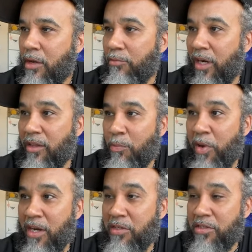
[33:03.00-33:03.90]
But the
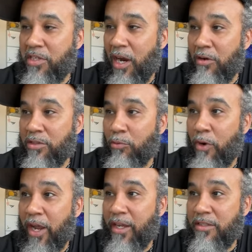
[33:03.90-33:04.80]
picture shows the
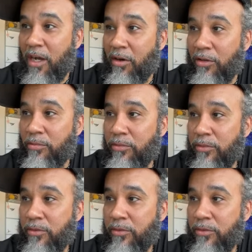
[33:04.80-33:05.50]
wings on them.